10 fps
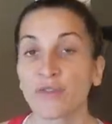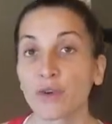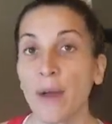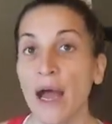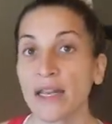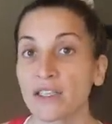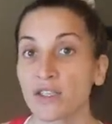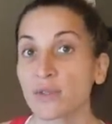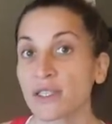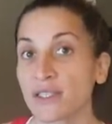if your body
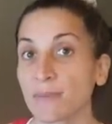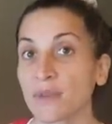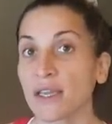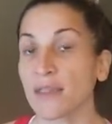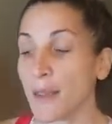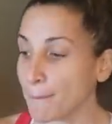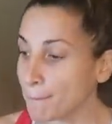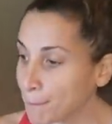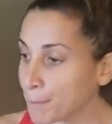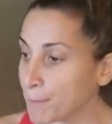is used to something and then
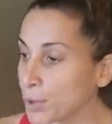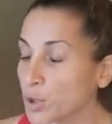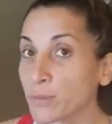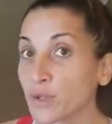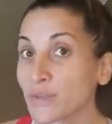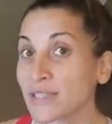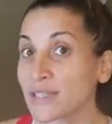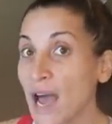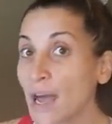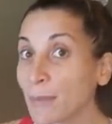boom, you
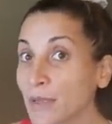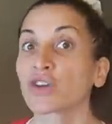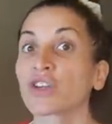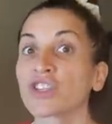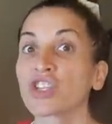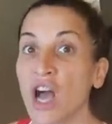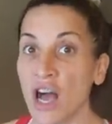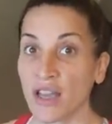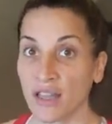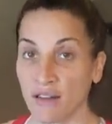stop, you're gonna
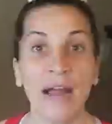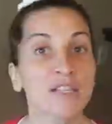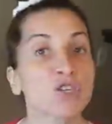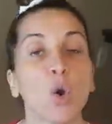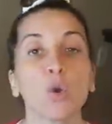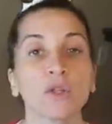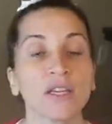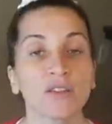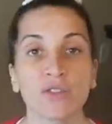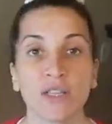shock it. I
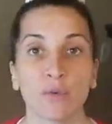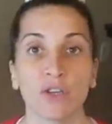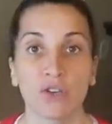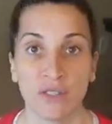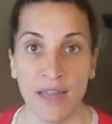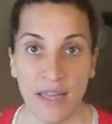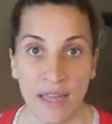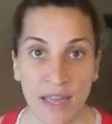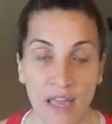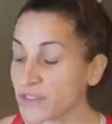totally understand what you're
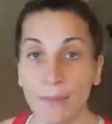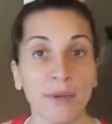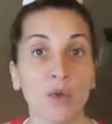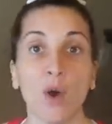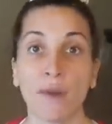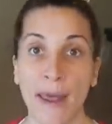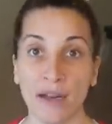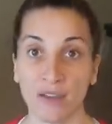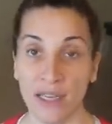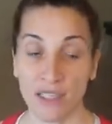saying. If somebody
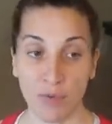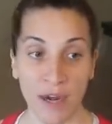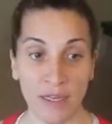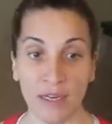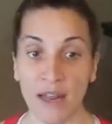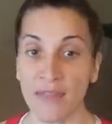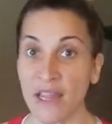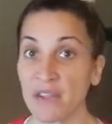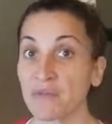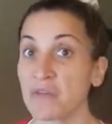automatically gets pregnant and
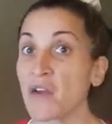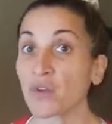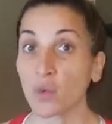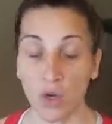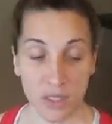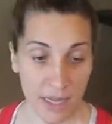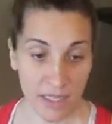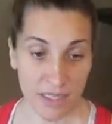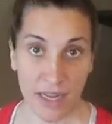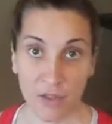they've never worked
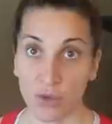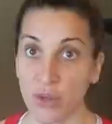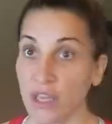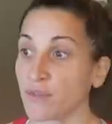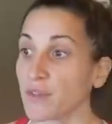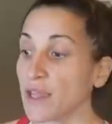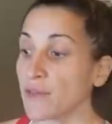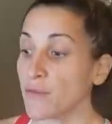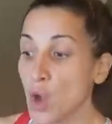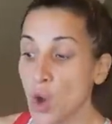out a day in their life and
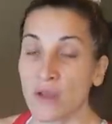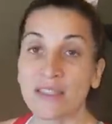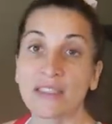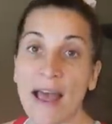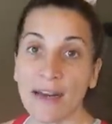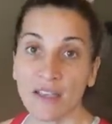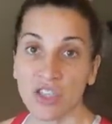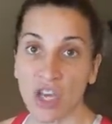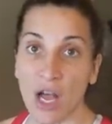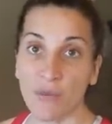they've sat at
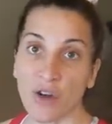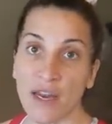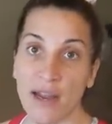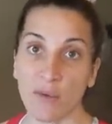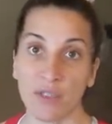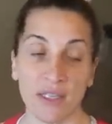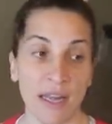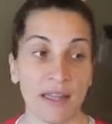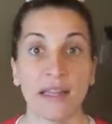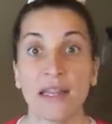a job for eight hours a
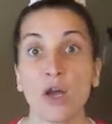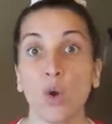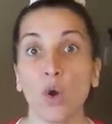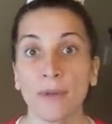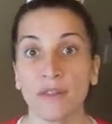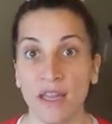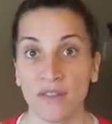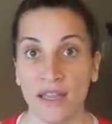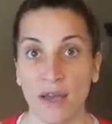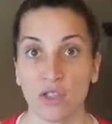day and then they go home and lay
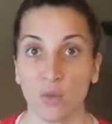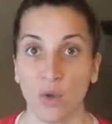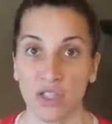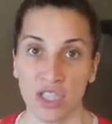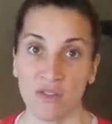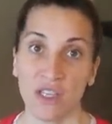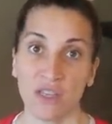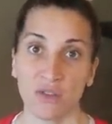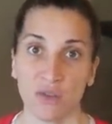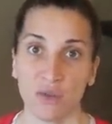on the couch and watch T V
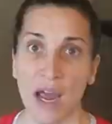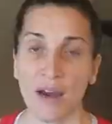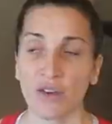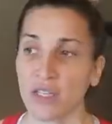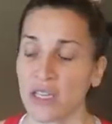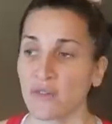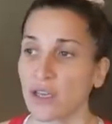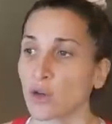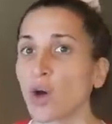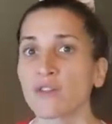because they're so tired in the
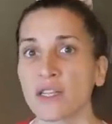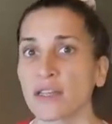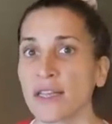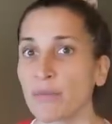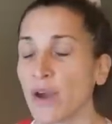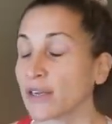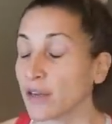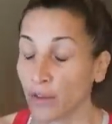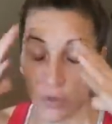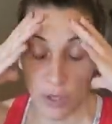evening, and all of a sudden they get pregnant
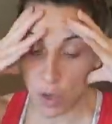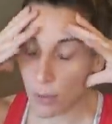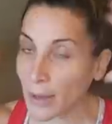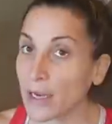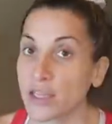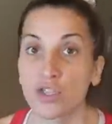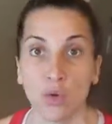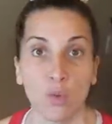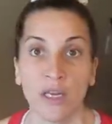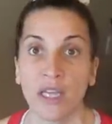and they're like, oh my God, I
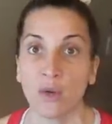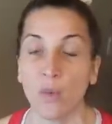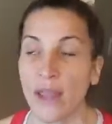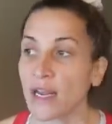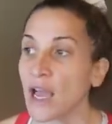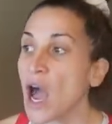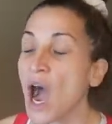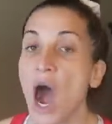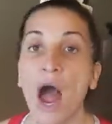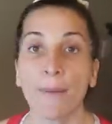don't wanna gain weight.
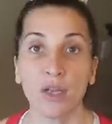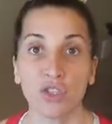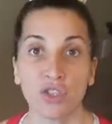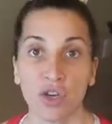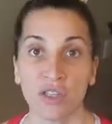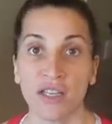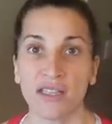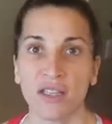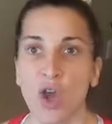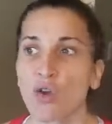I'm gonna start
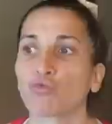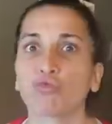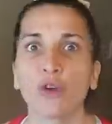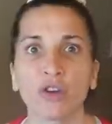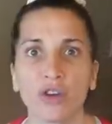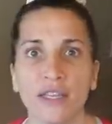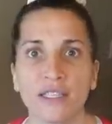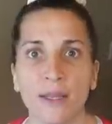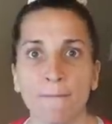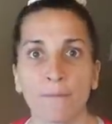this
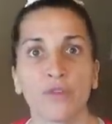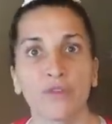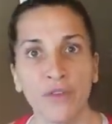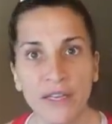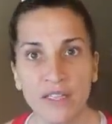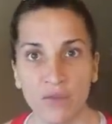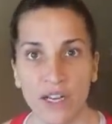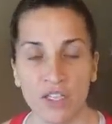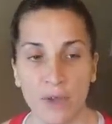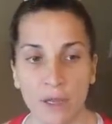rigorous fitness
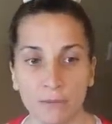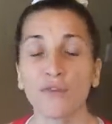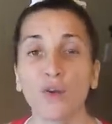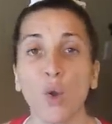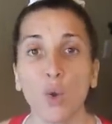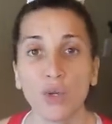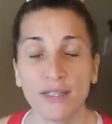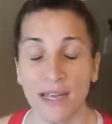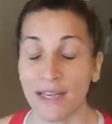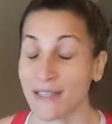regimen. Of
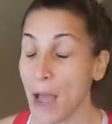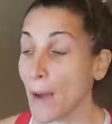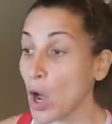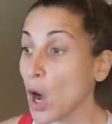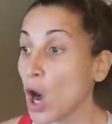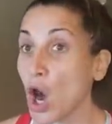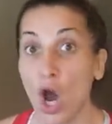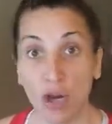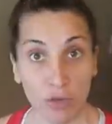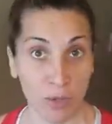course, that is
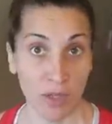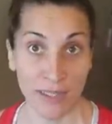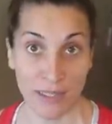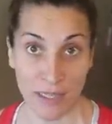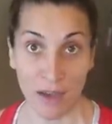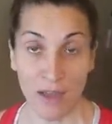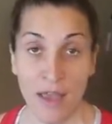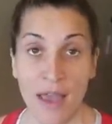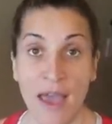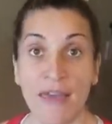horrible idea,
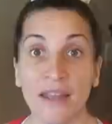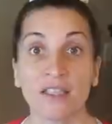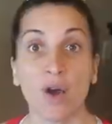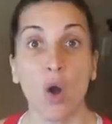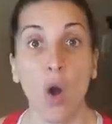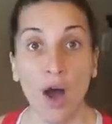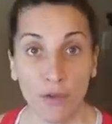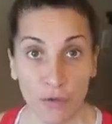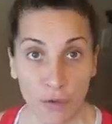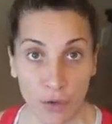and that is
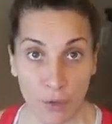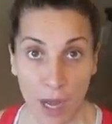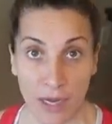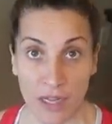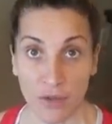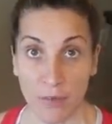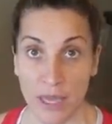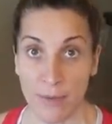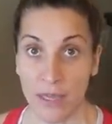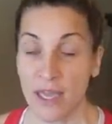awful for their body and their
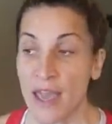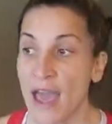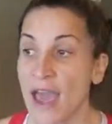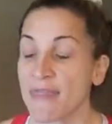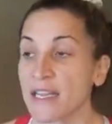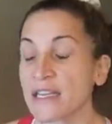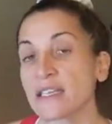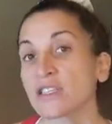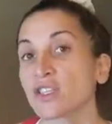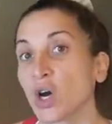baby, and they
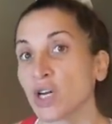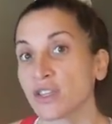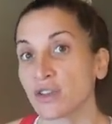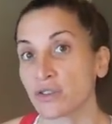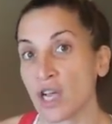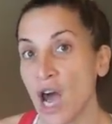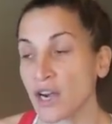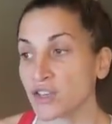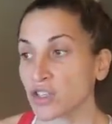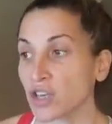need to talk to their
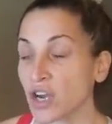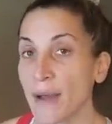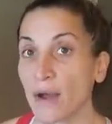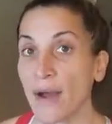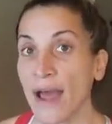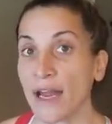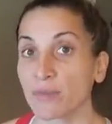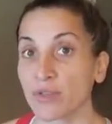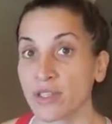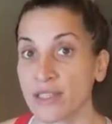doctor about how to
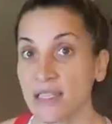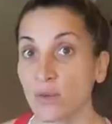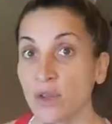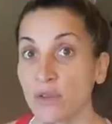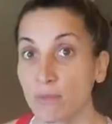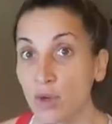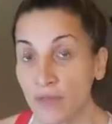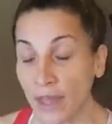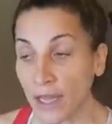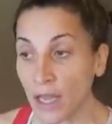proceed with
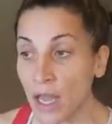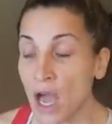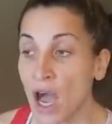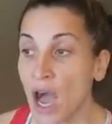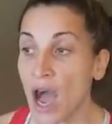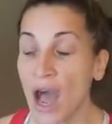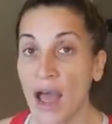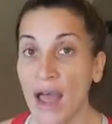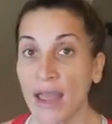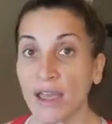moving.
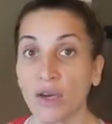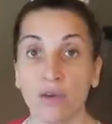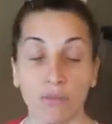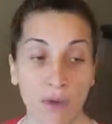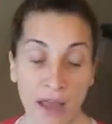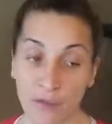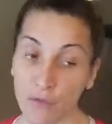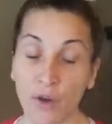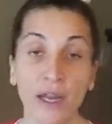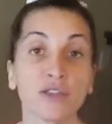I had a
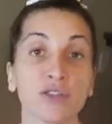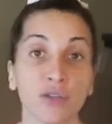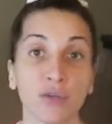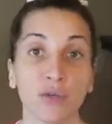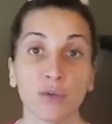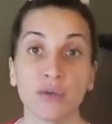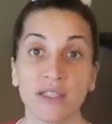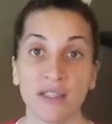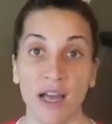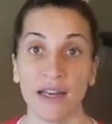friend who
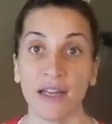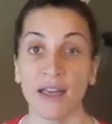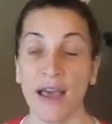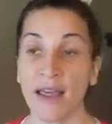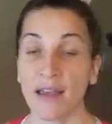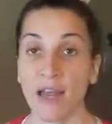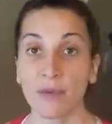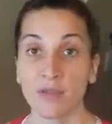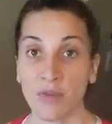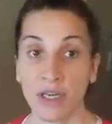decided at nine months